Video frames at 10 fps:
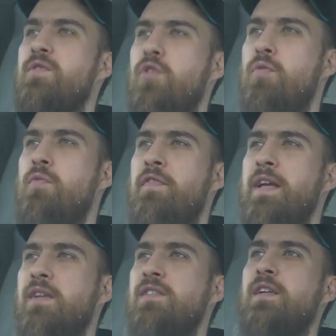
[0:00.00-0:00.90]
Doing
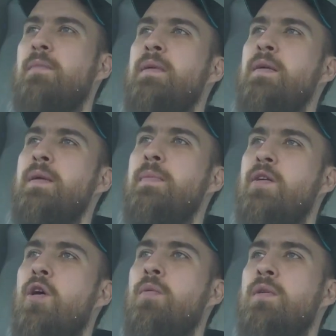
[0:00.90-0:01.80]
reveals, it can be a wee bit
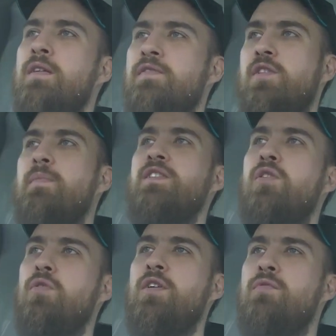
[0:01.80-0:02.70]
awkward if somebody's
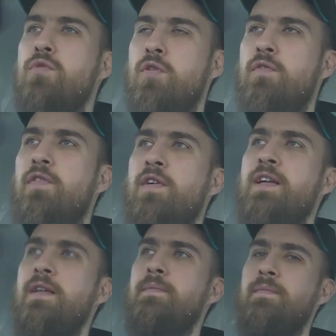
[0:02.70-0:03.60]
holding a rule for
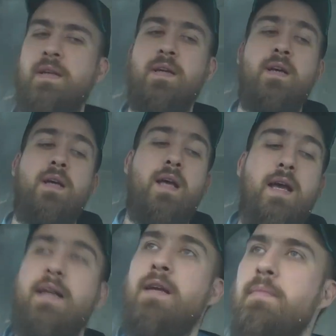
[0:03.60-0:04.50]
you.
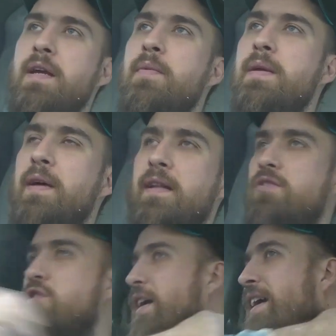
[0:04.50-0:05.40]
It can be a wee bit
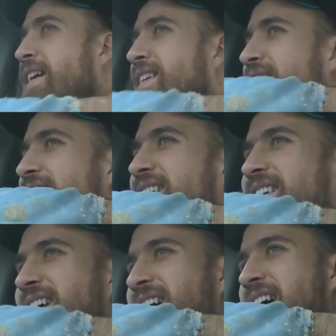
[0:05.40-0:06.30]
tricky.
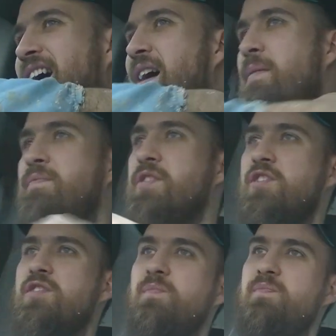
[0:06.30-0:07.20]
And
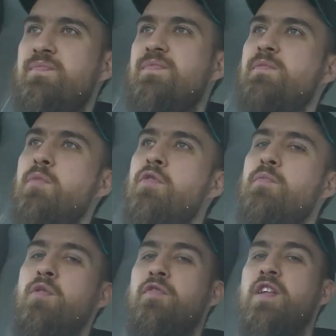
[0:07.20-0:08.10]
just
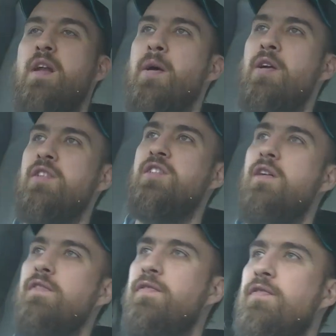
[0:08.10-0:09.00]
moving it about and stuff.